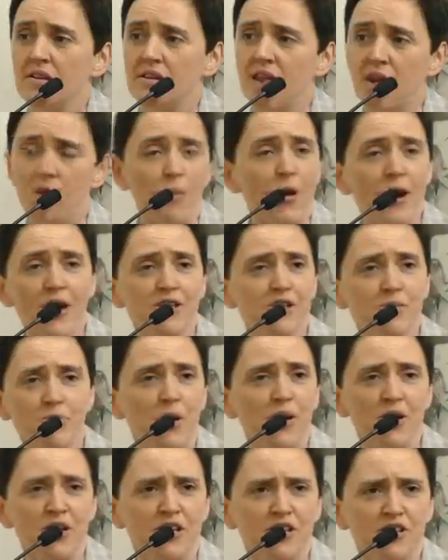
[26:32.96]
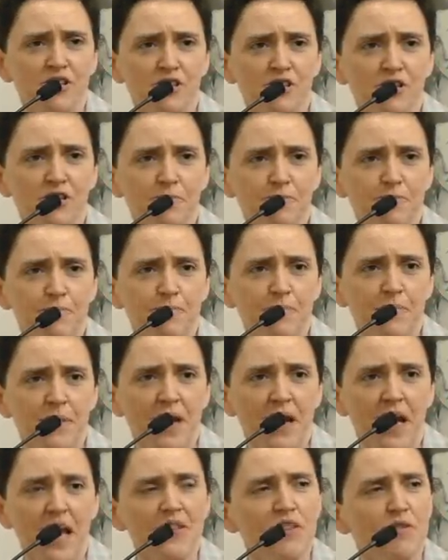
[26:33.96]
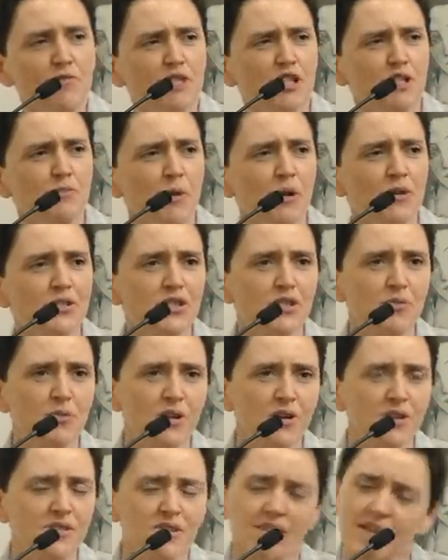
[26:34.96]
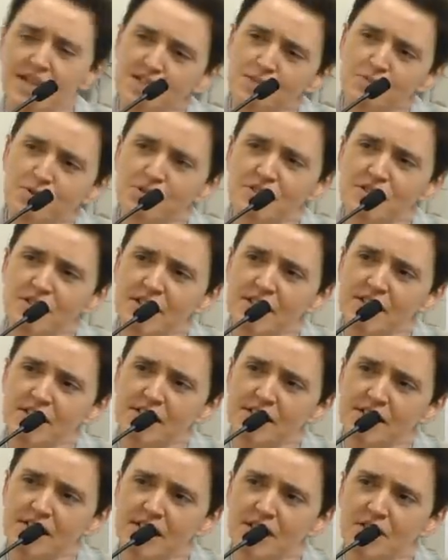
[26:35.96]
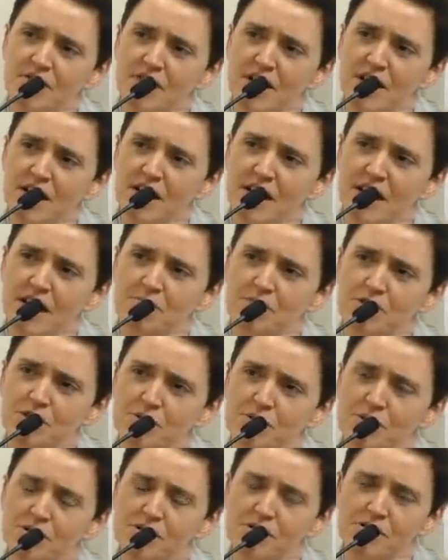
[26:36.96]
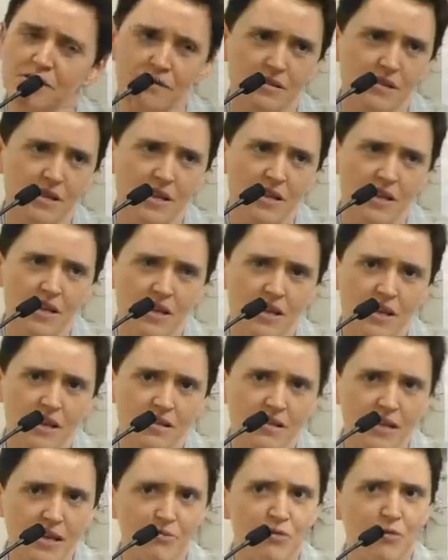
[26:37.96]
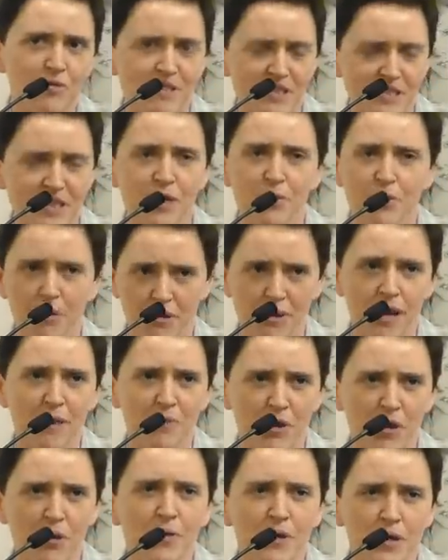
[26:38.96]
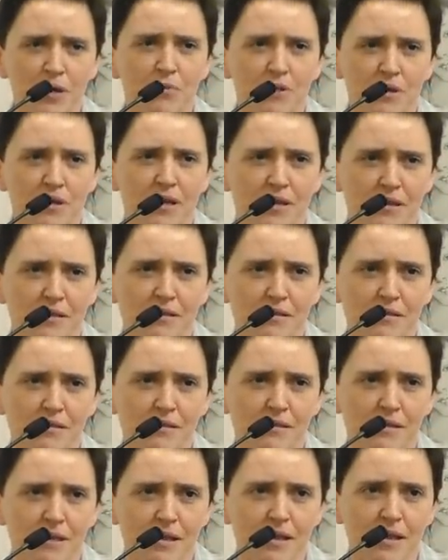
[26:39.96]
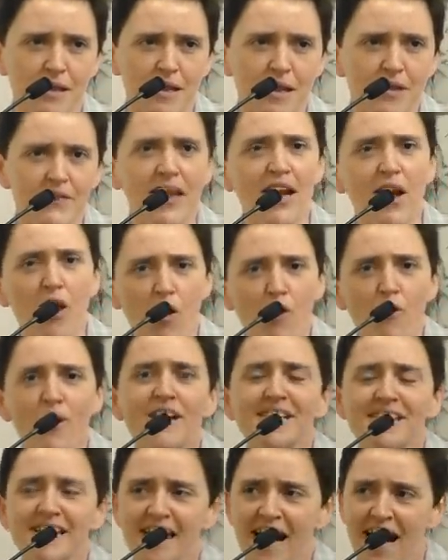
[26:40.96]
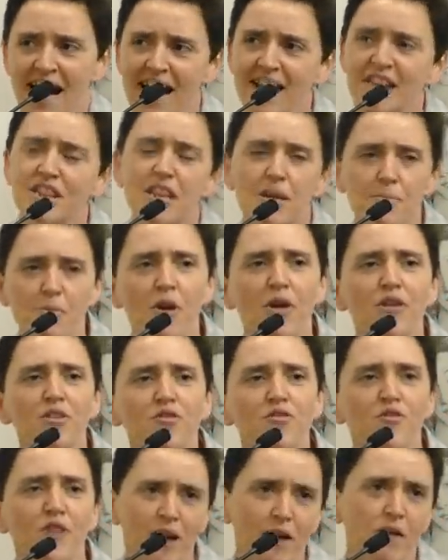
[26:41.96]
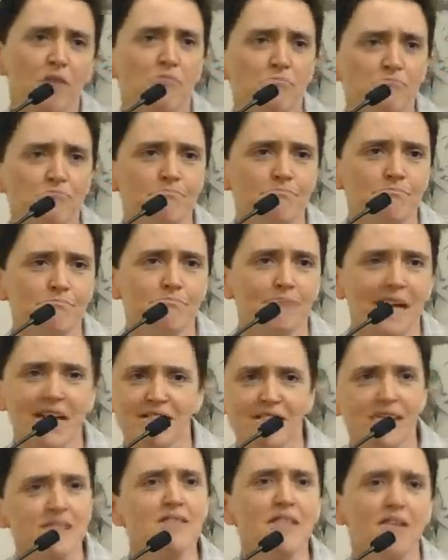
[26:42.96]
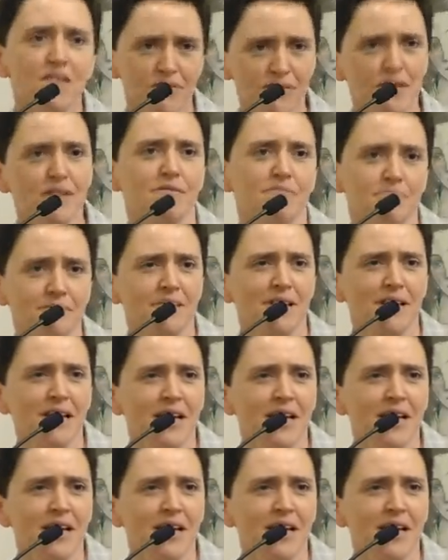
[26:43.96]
They weren't punished, and the response was, let's put CCTV in abattoirs. Does everyone see where I'm going with this? They already had them on film and did nothing.